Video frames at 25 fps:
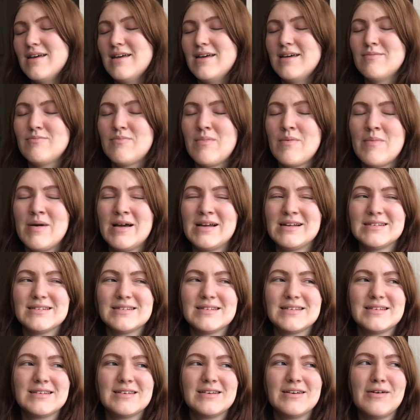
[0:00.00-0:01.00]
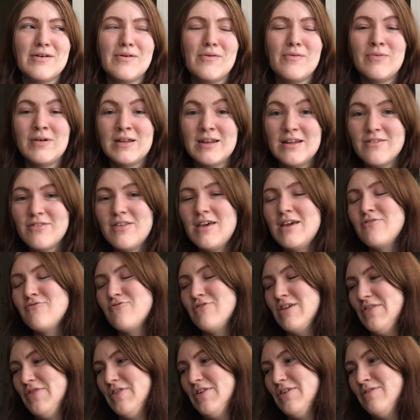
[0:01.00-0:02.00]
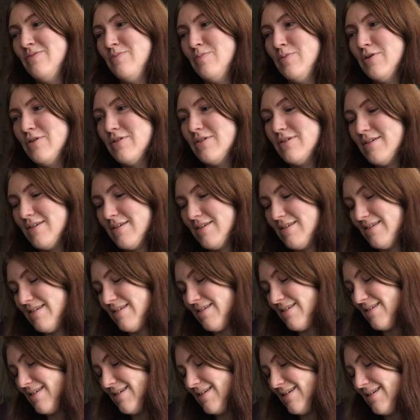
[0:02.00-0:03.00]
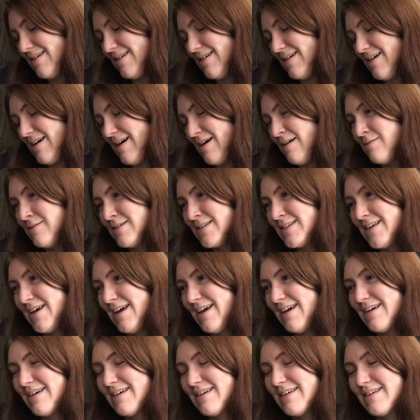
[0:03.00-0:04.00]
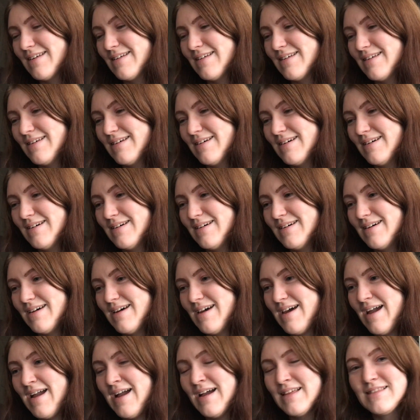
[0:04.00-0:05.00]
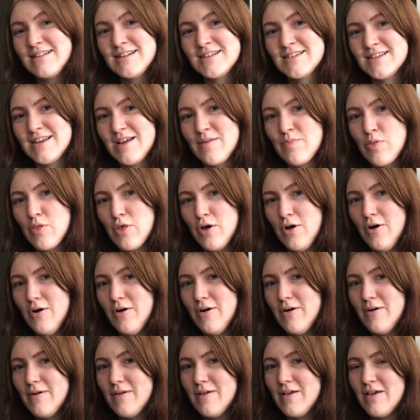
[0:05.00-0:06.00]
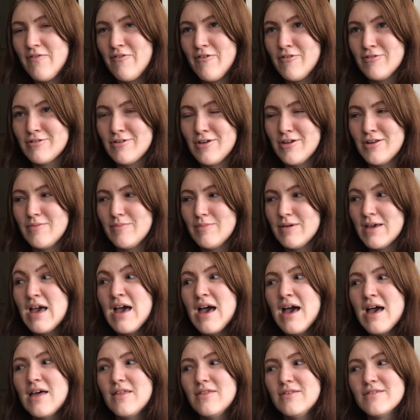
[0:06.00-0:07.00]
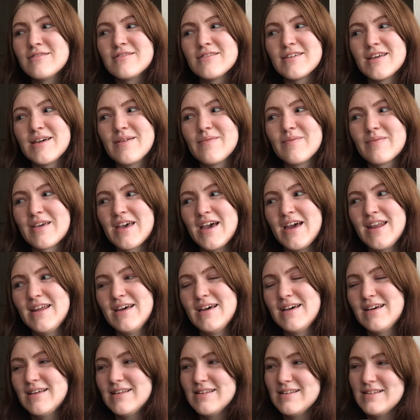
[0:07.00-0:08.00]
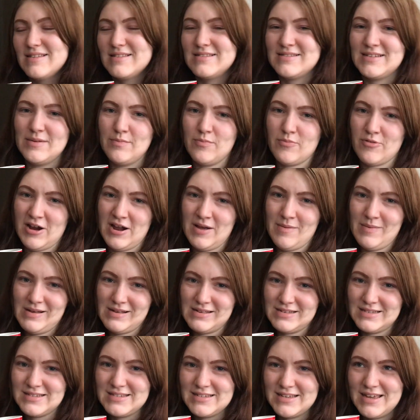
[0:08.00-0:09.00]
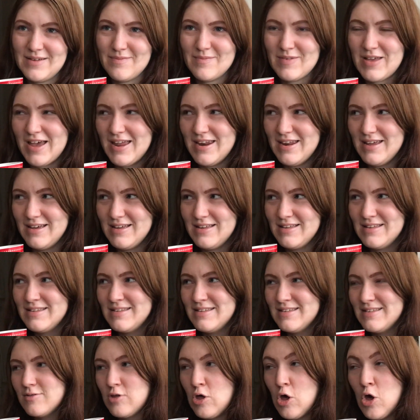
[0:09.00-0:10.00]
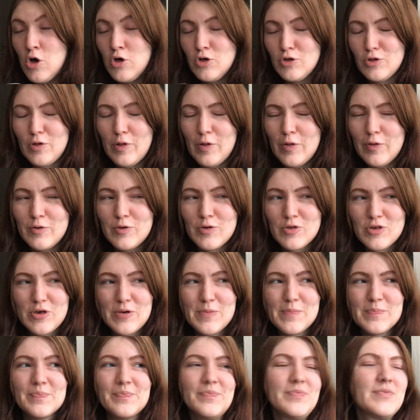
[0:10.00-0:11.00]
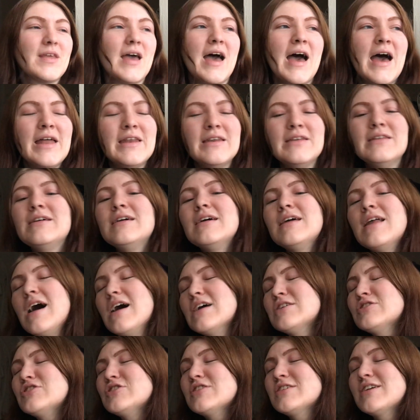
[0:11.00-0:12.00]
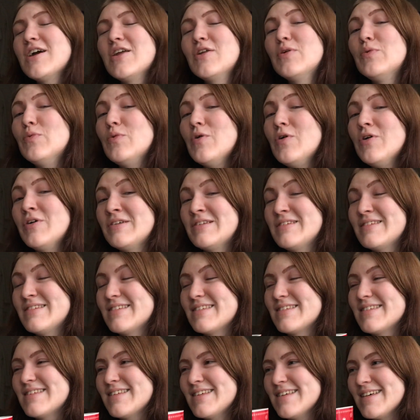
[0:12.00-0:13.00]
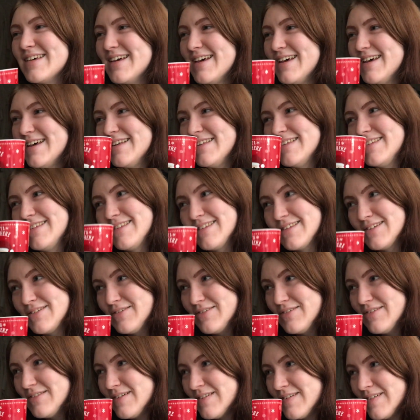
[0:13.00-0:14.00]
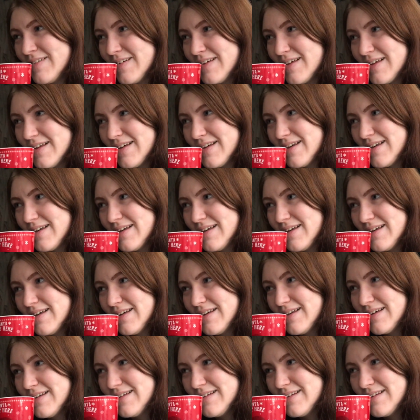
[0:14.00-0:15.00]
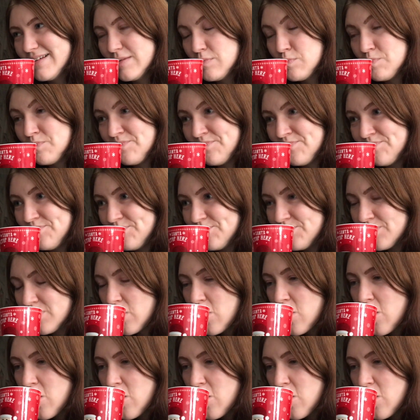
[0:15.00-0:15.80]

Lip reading: in my mind, when I then read this book, I was like, I had the same thought, if it was going to be the same premise, same kind of conclusion, and it actually kind of was. So one